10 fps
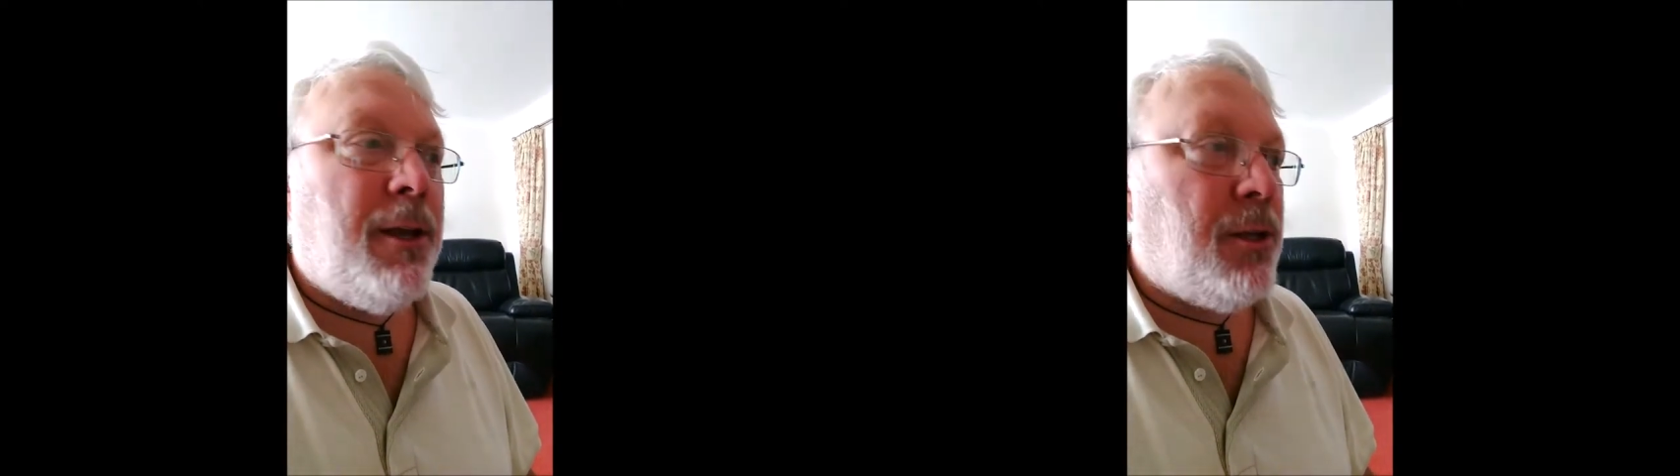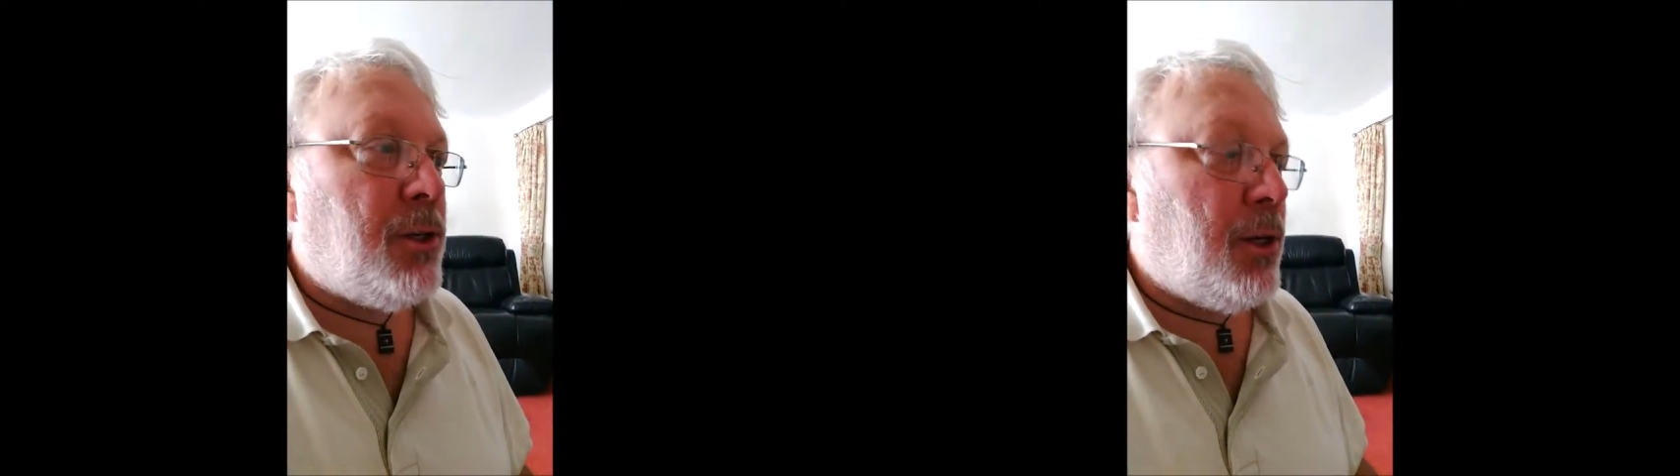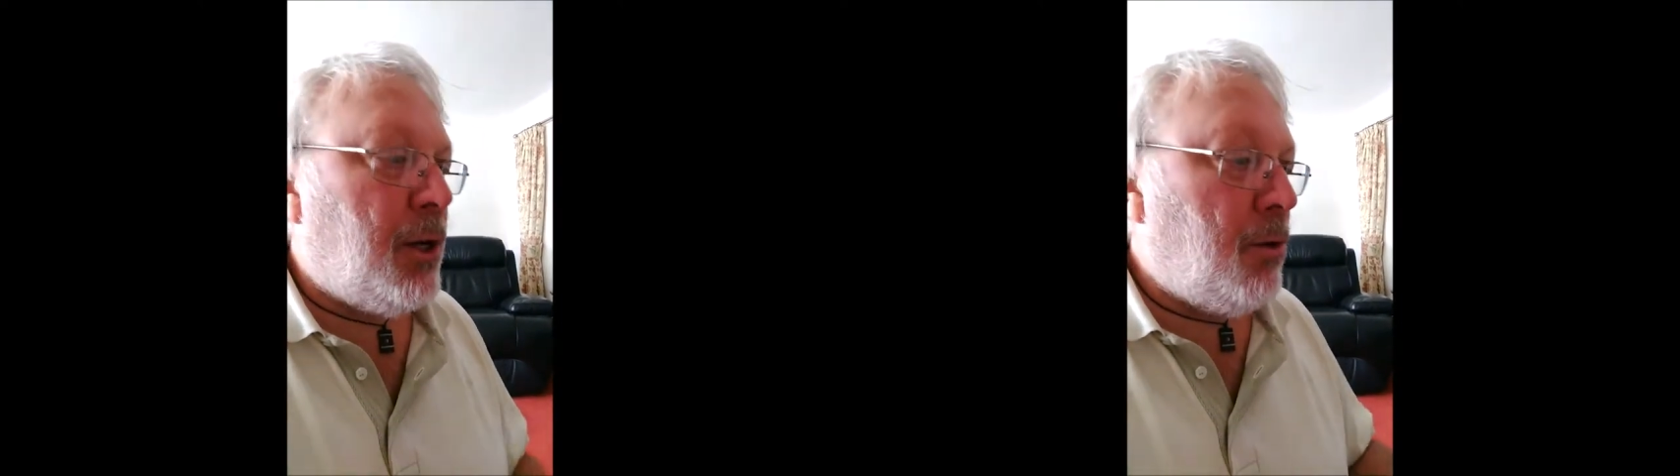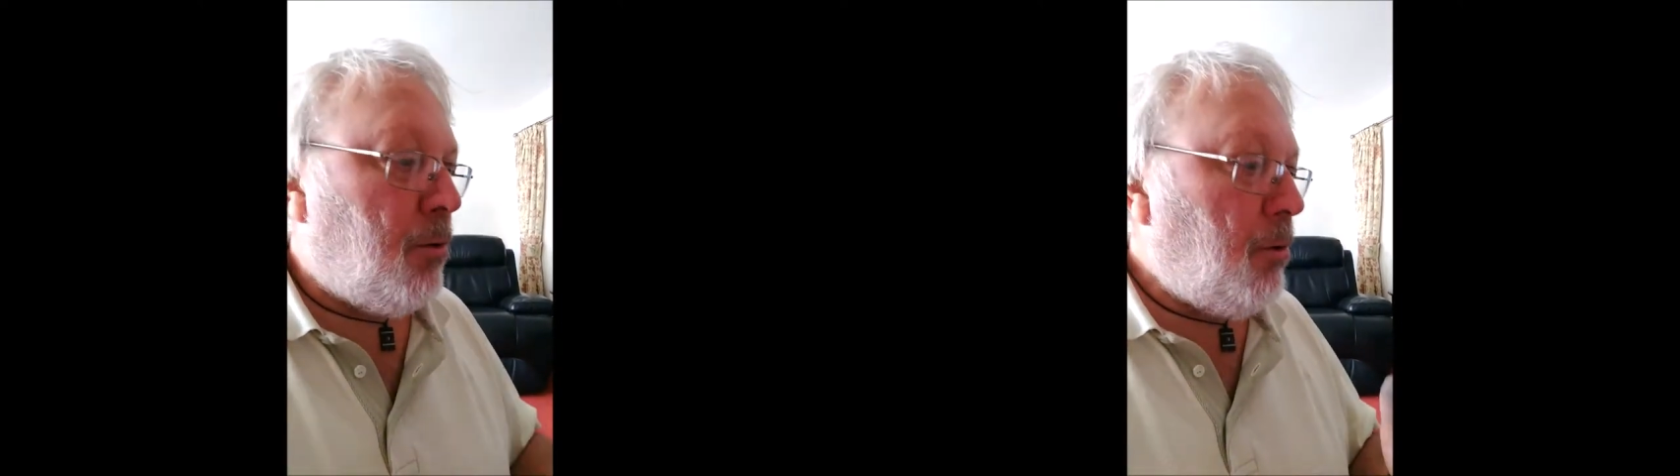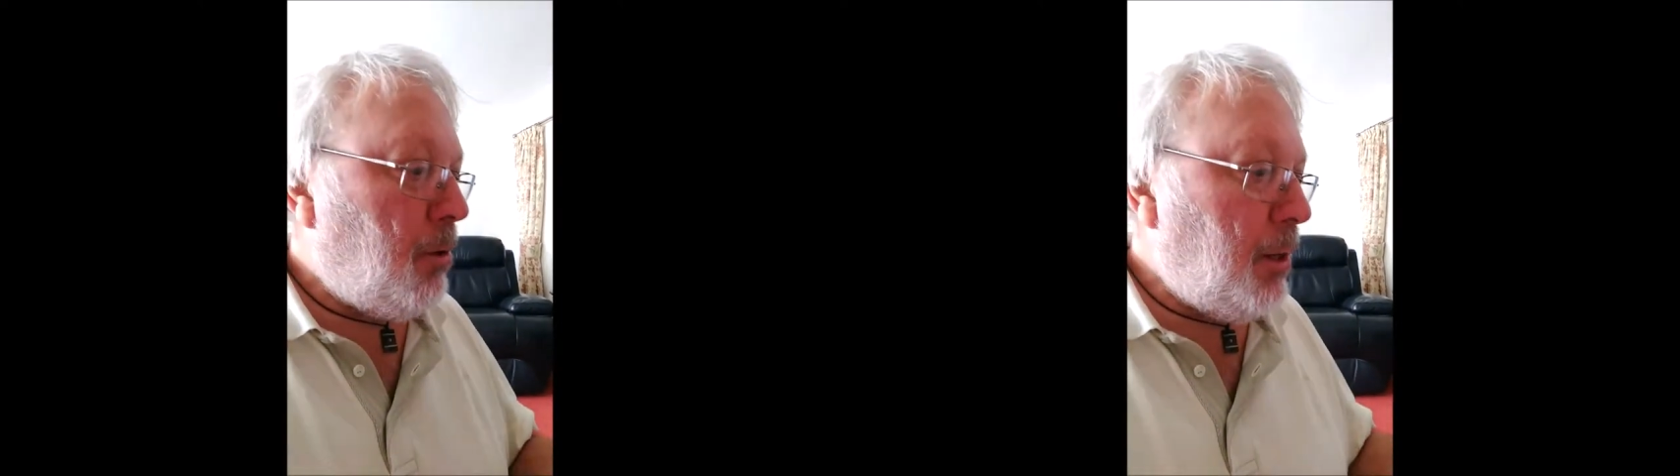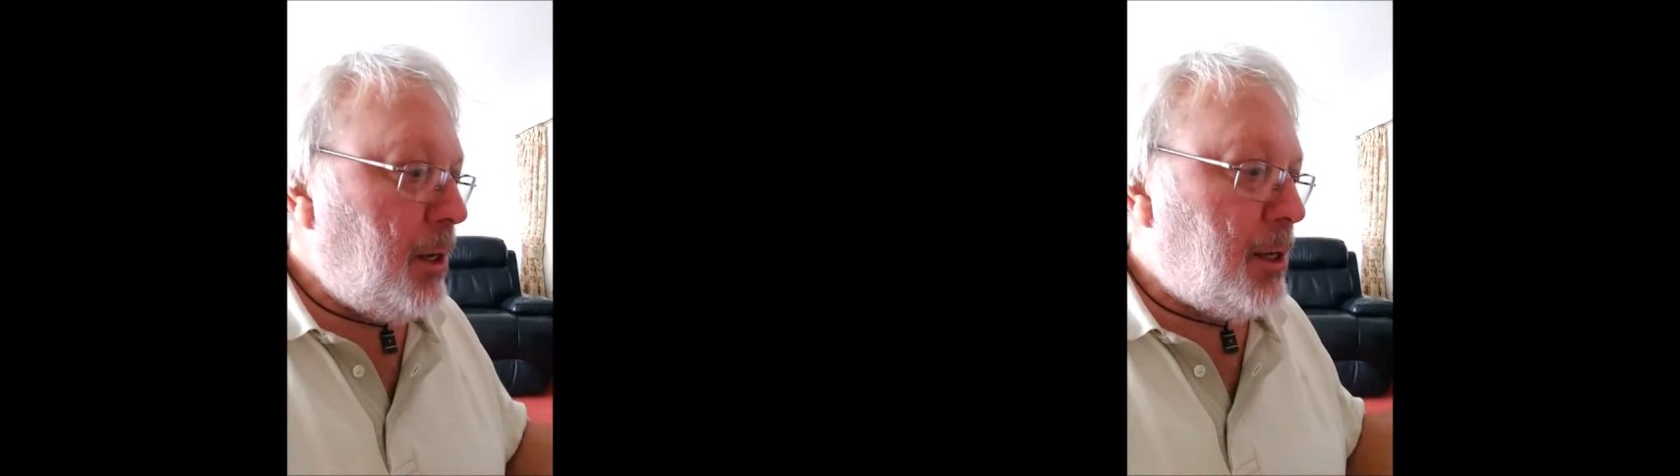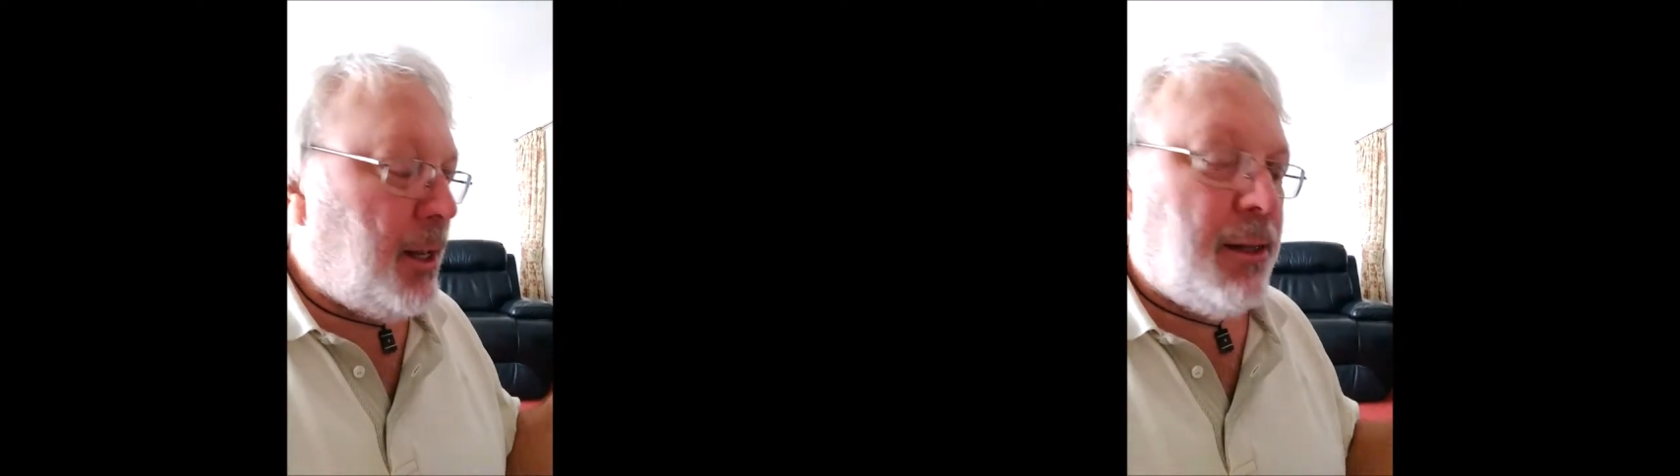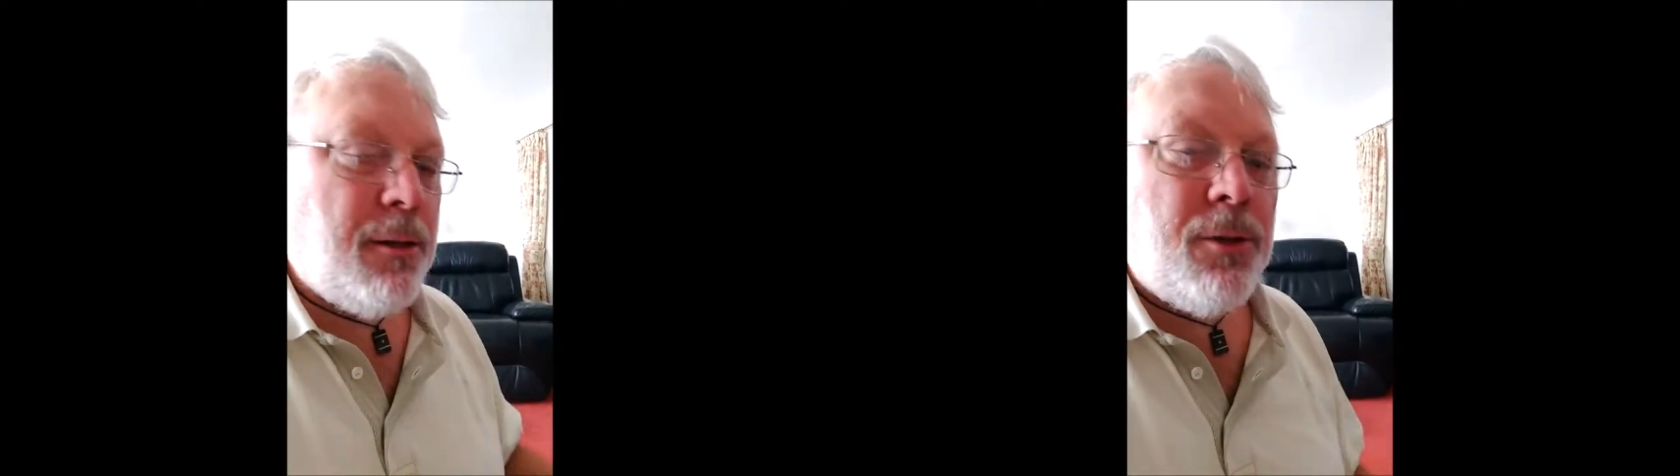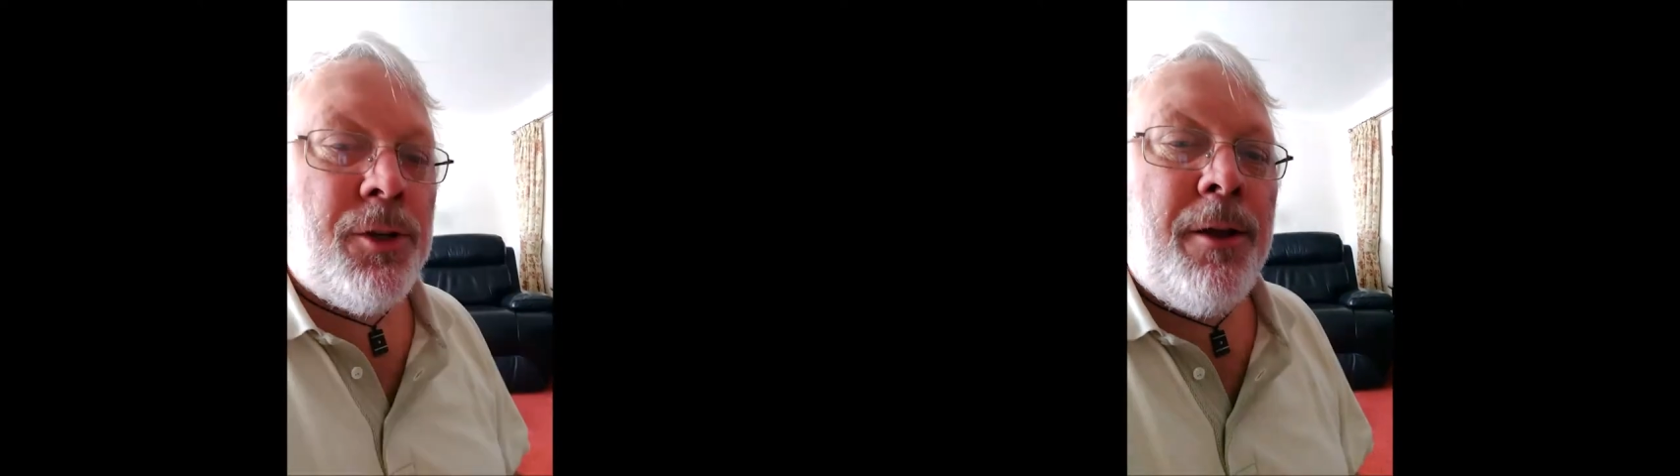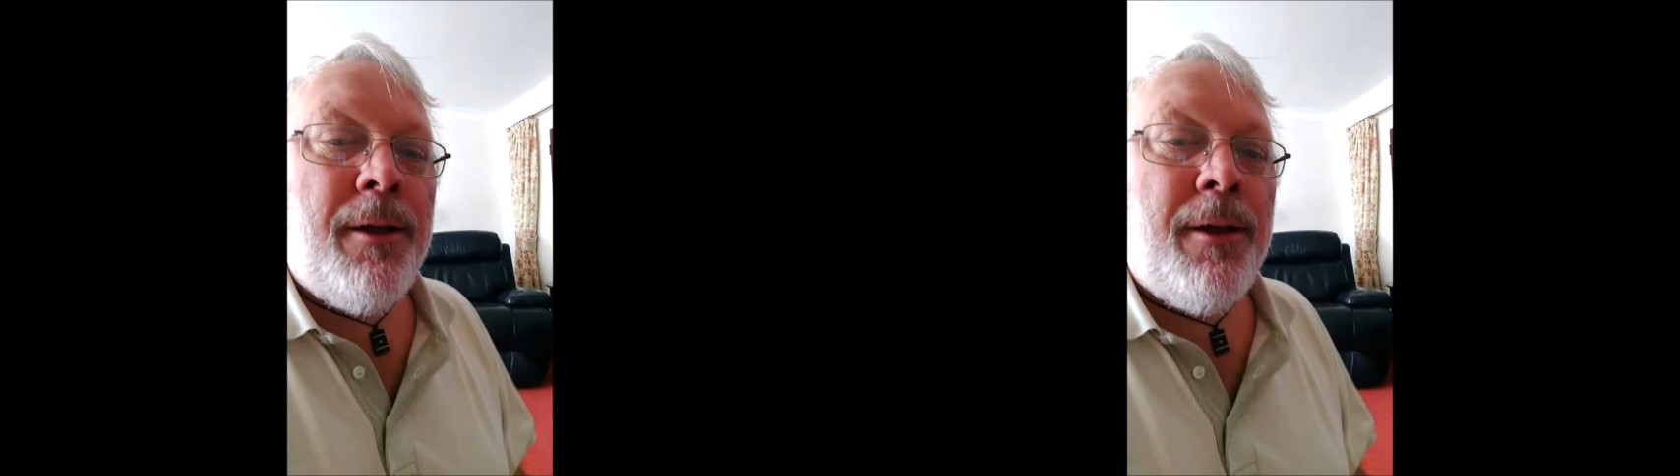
can turn all these handles